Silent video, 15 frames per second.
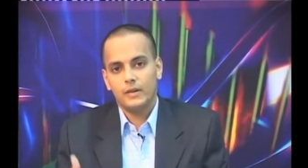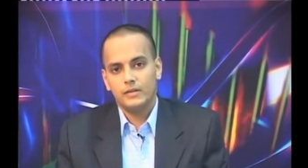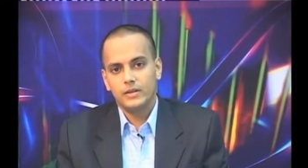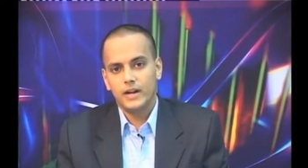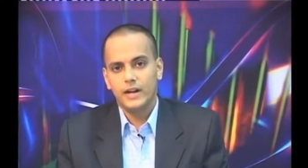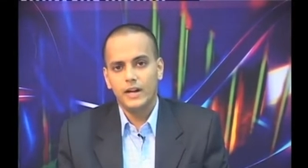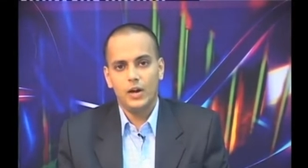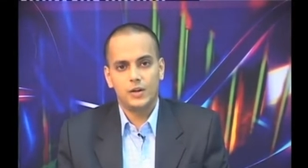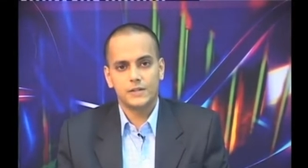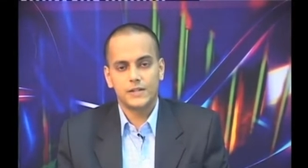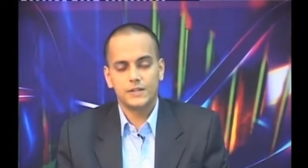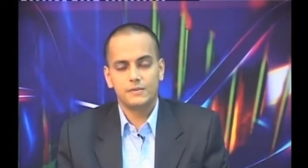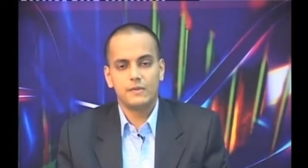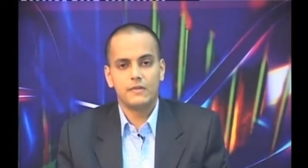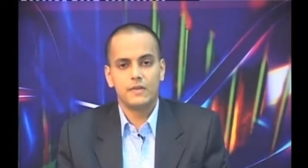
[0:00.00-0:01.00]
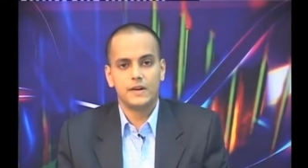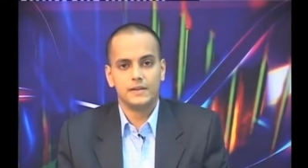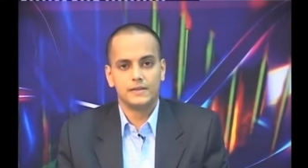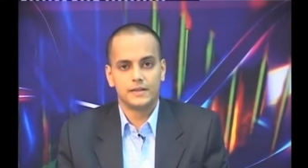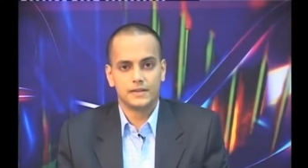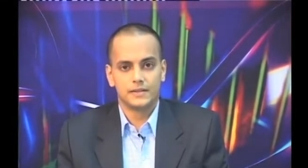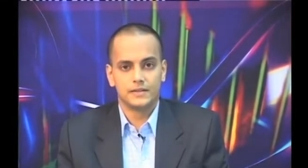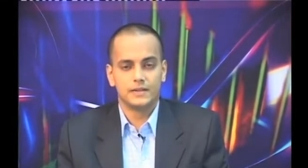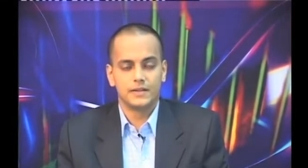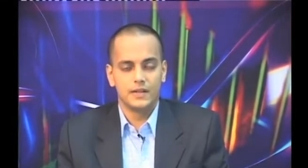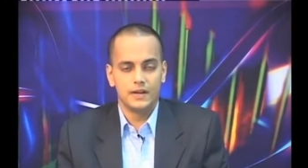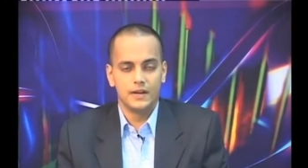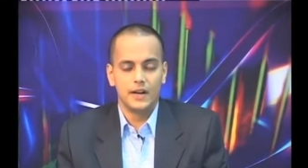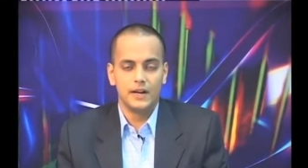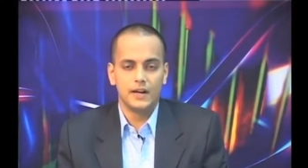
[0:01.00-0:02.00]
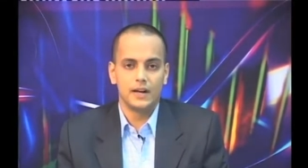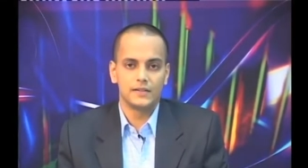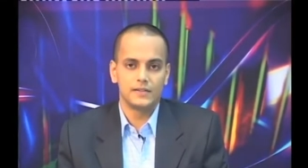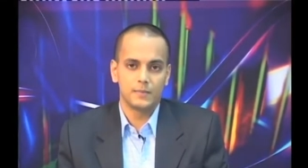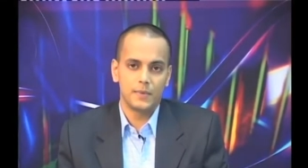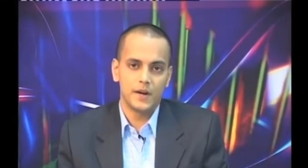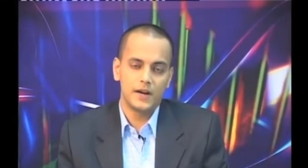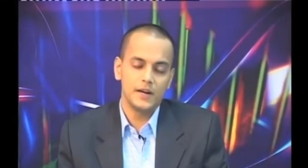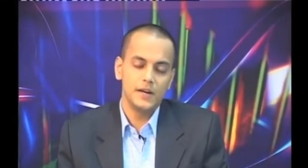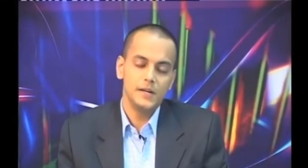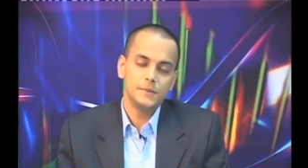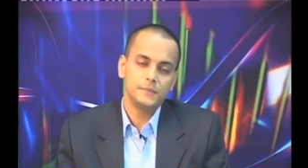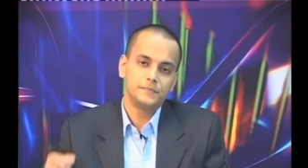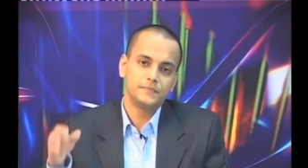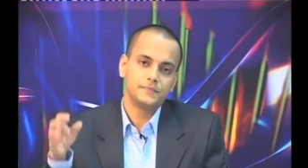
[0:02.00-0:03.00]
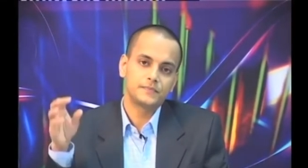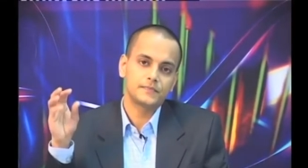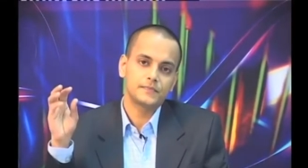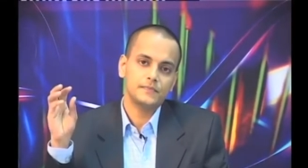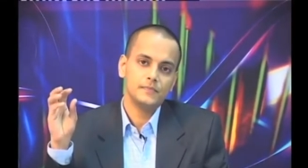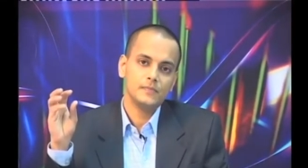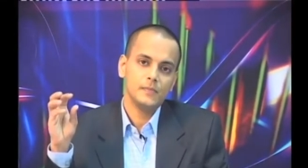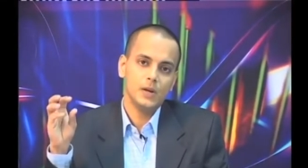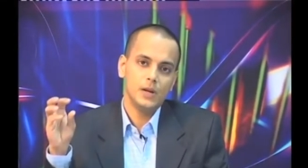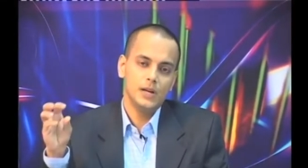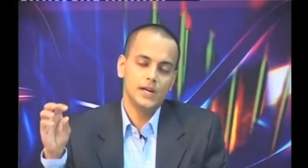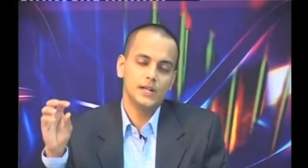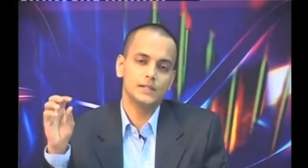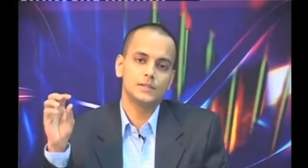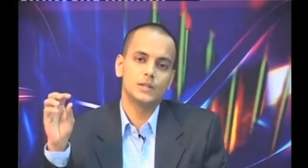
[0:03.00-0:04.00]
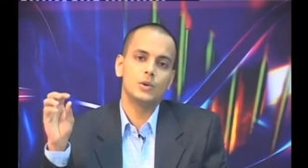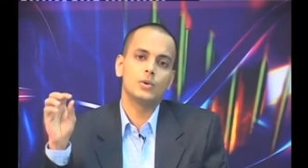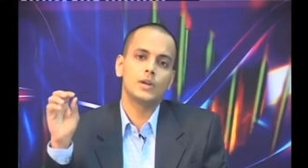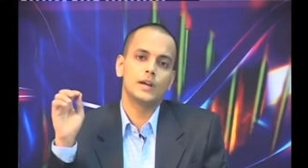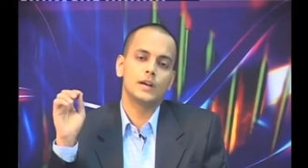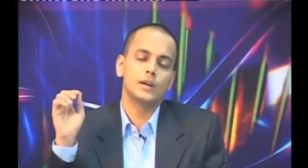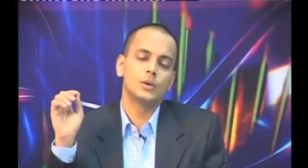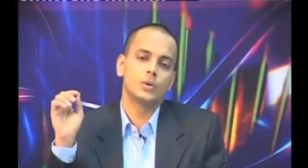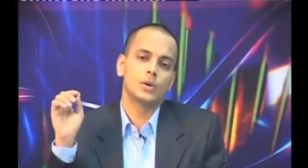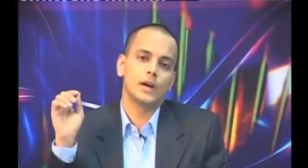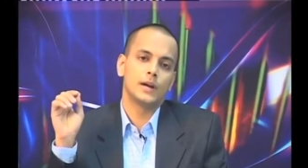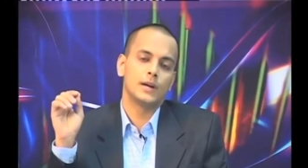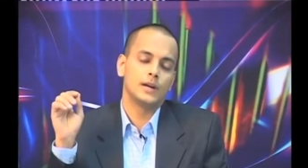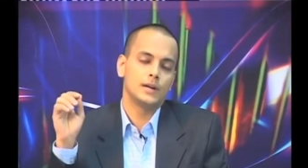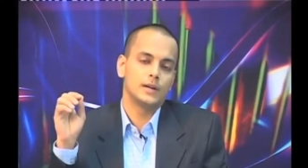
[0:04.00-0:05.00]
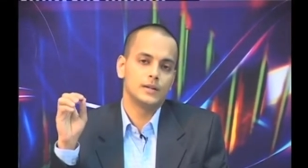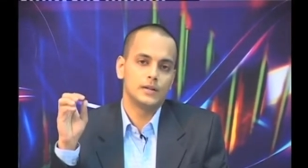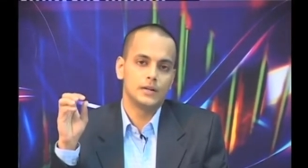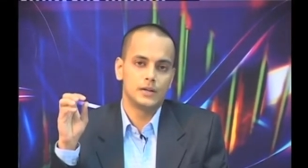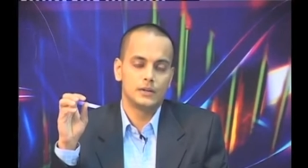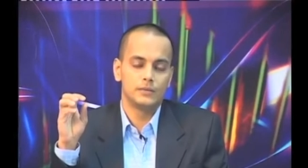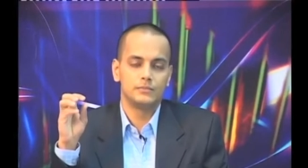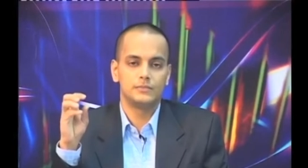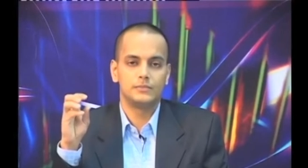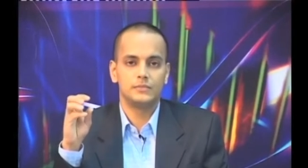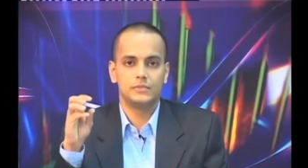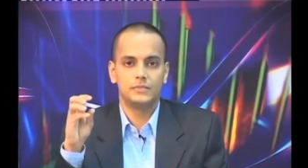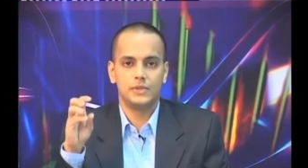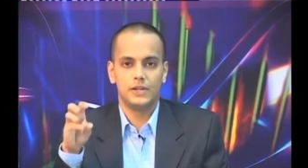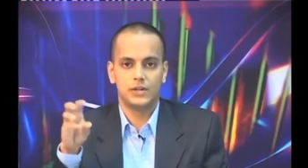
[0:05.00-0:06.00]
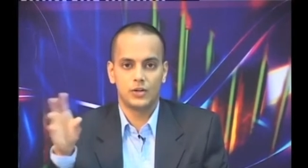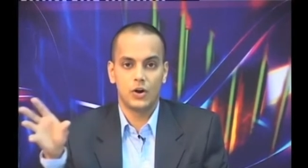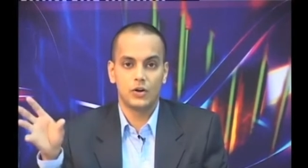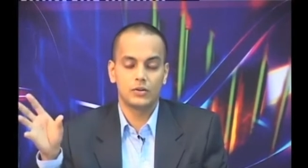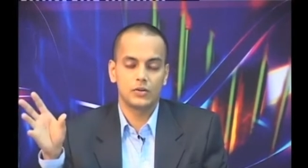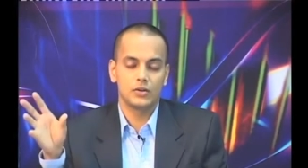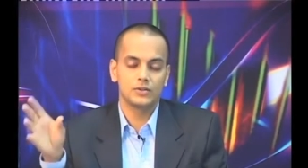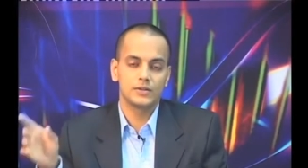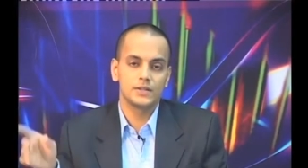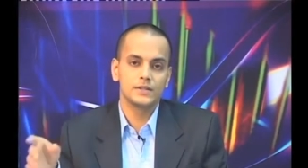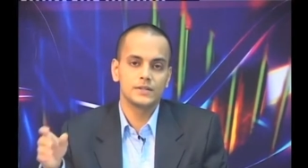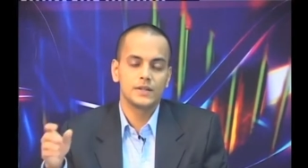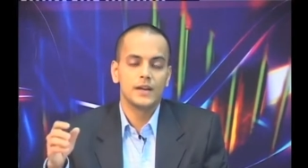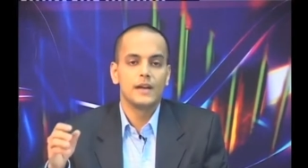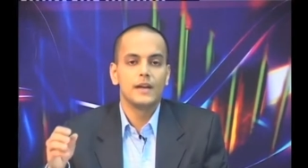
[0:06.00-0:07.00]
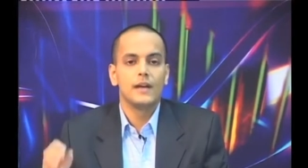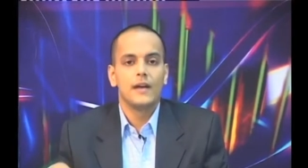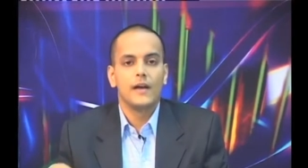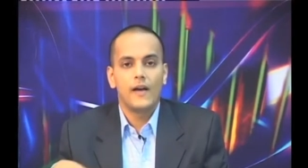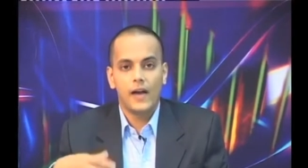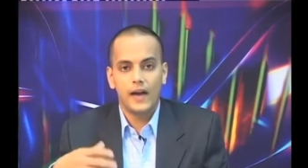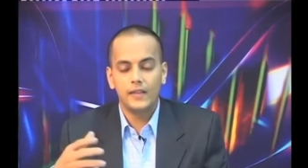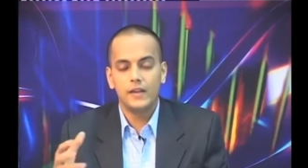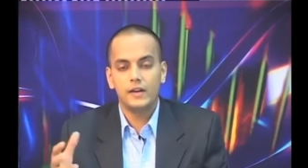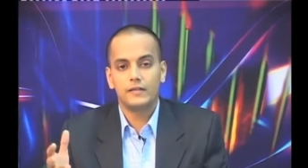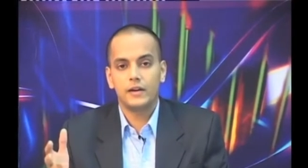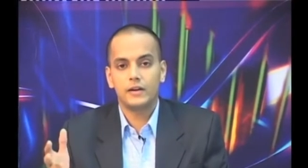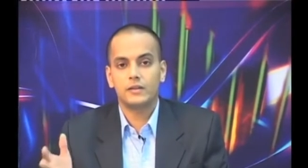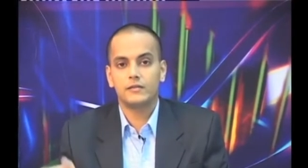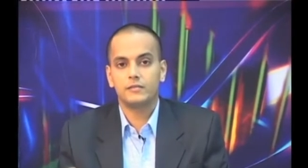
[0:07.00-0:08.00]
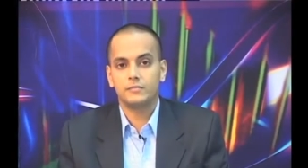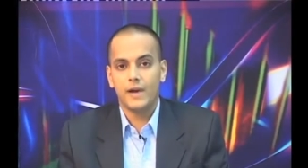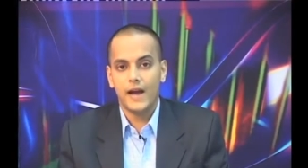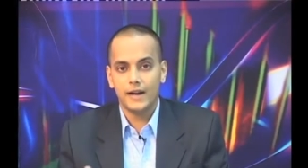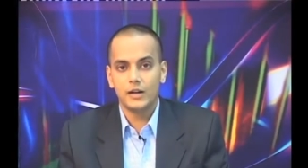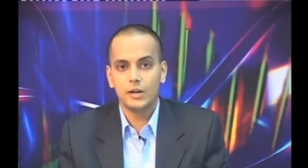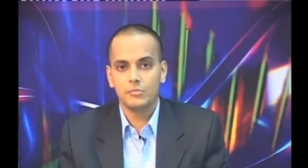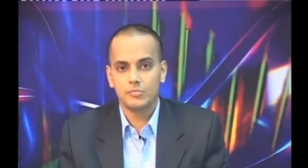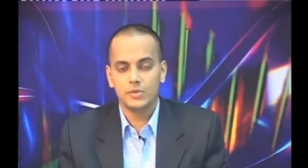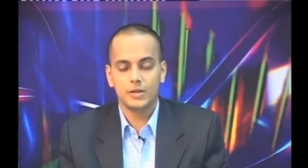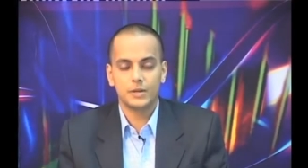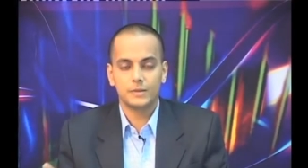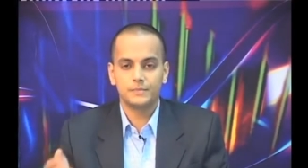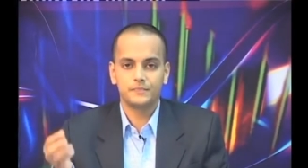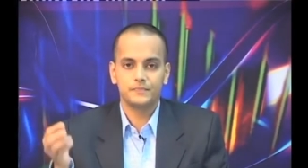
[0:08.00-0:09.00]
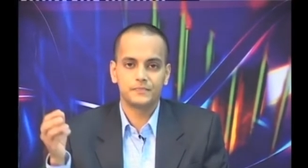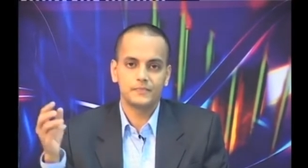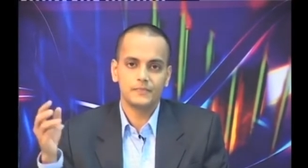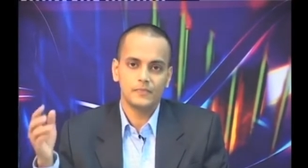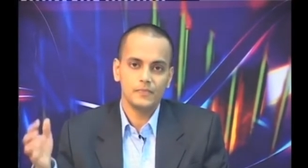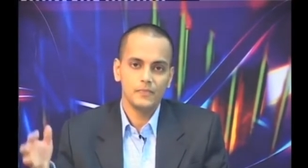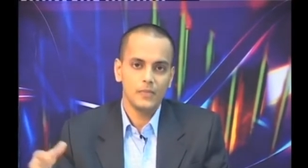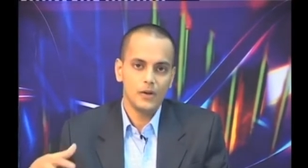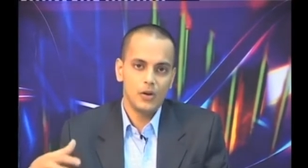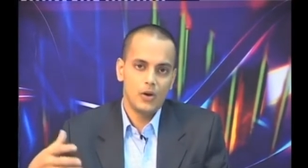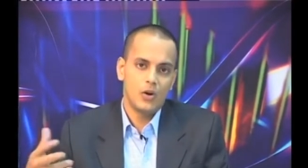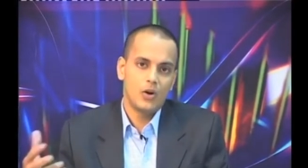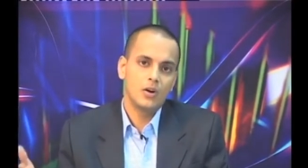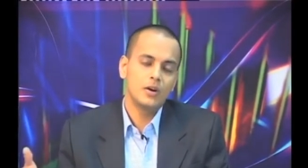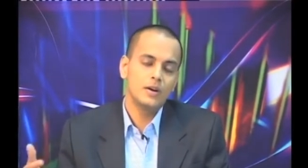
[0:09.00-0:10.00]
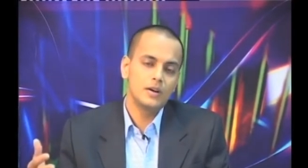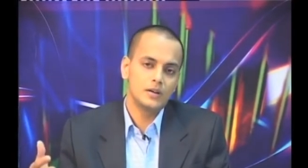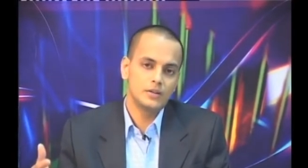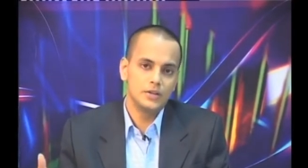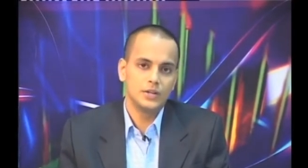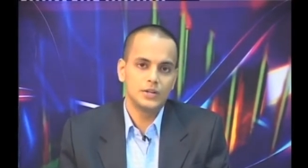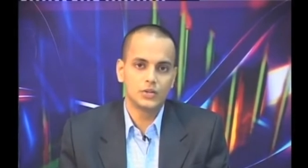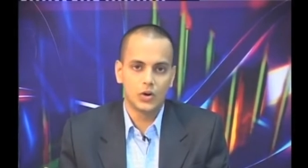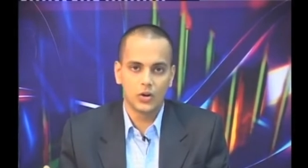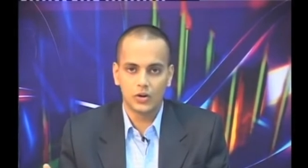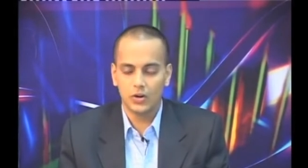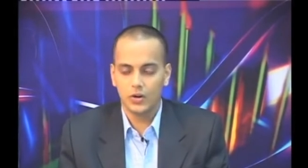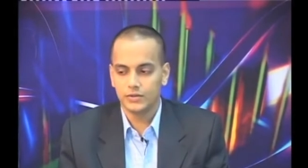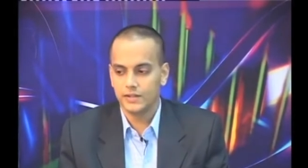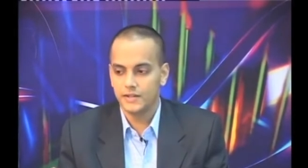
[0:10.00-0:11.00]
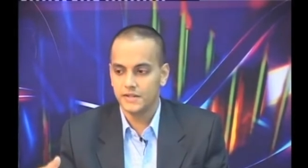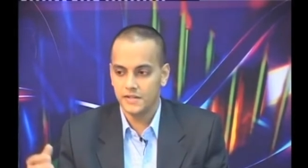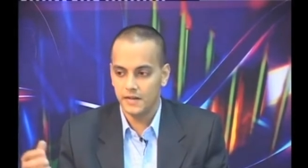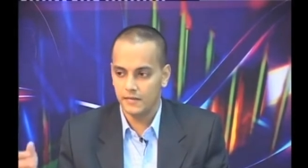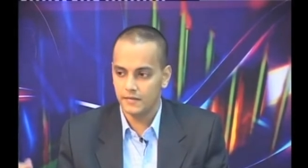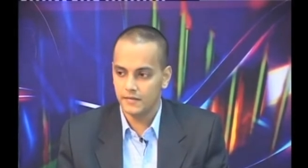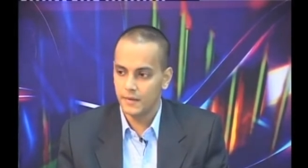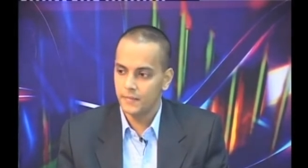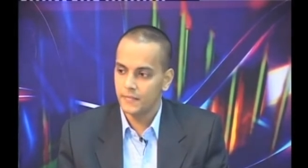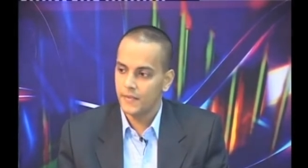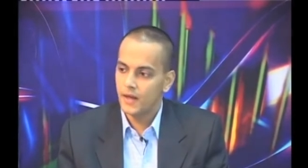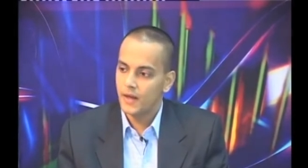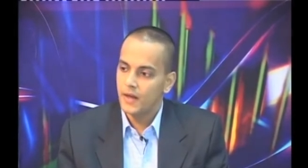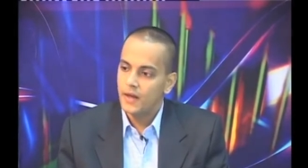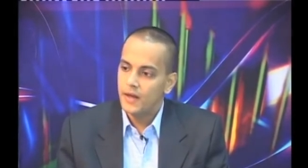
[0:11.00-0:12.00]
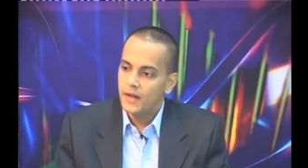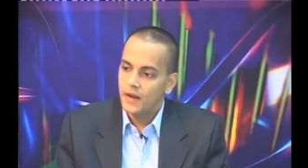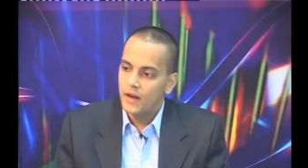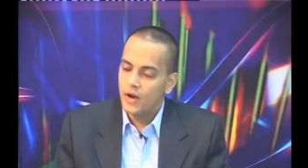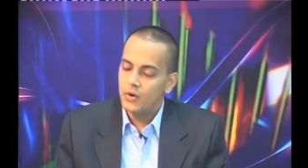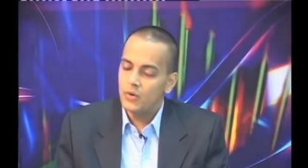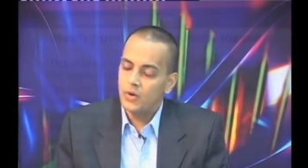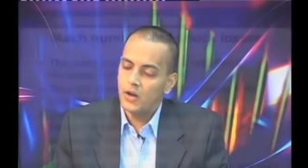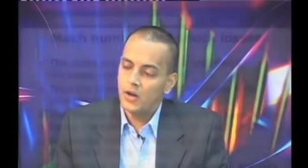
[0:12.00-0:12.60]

3D losses we will discuss in detail separately. Let us now take a look at um, the shock losses and the effect of Mach number on the shock loss itself. Now,